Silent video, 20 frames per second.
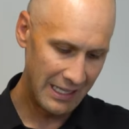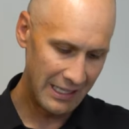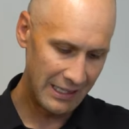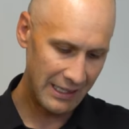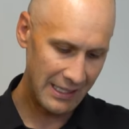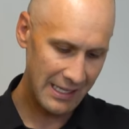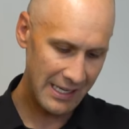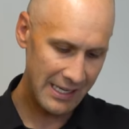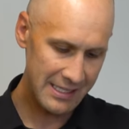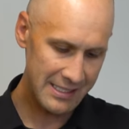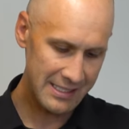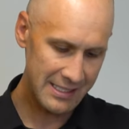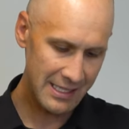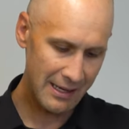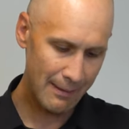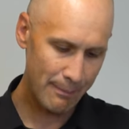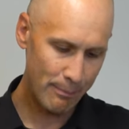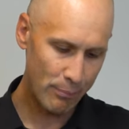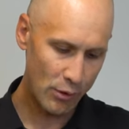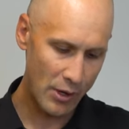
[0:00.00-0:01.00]

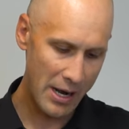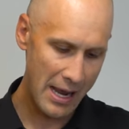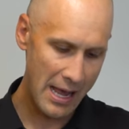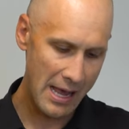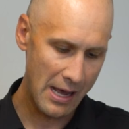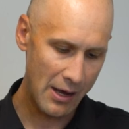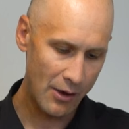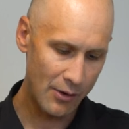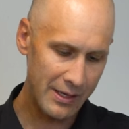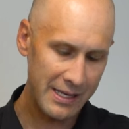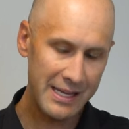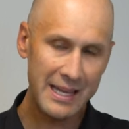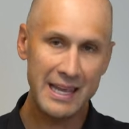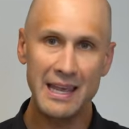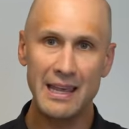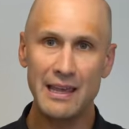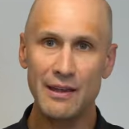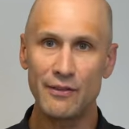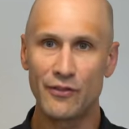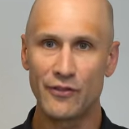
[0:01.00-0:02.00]
Lisa Brown
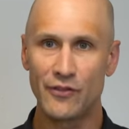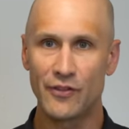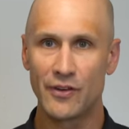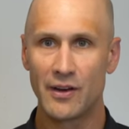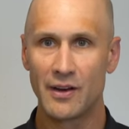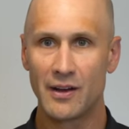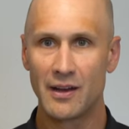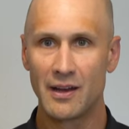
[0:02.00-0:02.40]
Keefe.